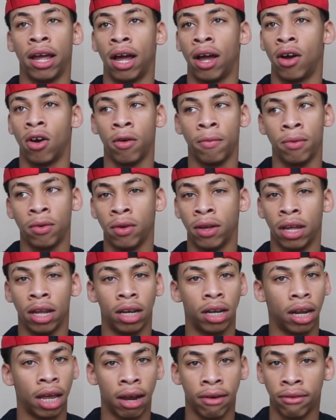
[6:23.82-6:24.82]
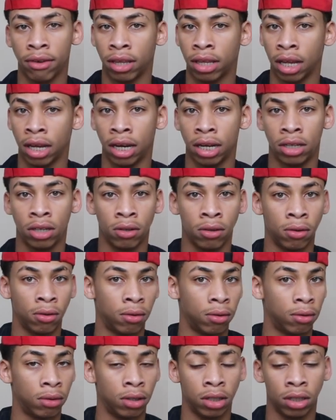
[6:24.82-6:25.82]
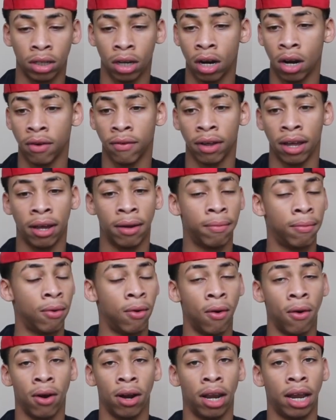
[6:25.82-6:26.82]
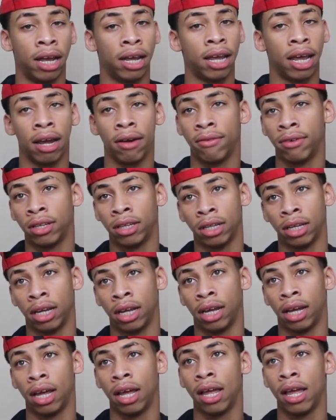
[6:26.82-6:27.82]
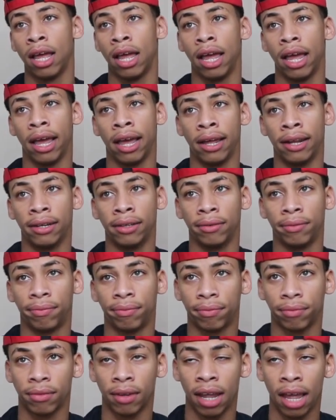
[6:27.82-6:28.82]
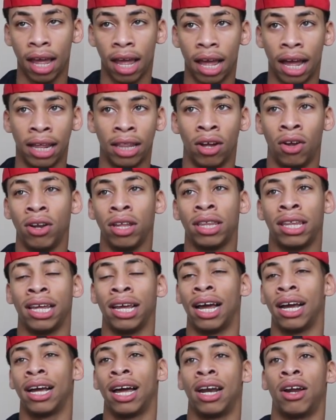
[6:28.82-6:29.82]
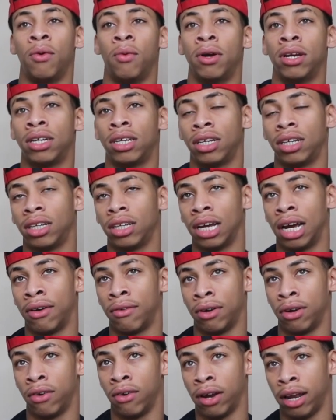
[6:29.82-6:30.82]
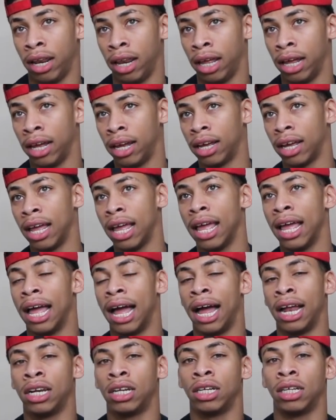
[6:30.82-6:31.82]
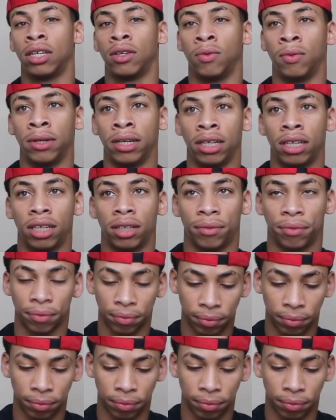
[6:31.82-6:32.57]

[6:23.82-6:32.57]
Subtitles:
hope you get everything that you deserve and more, like everything. And the only thing I kind of regret, like, I just wish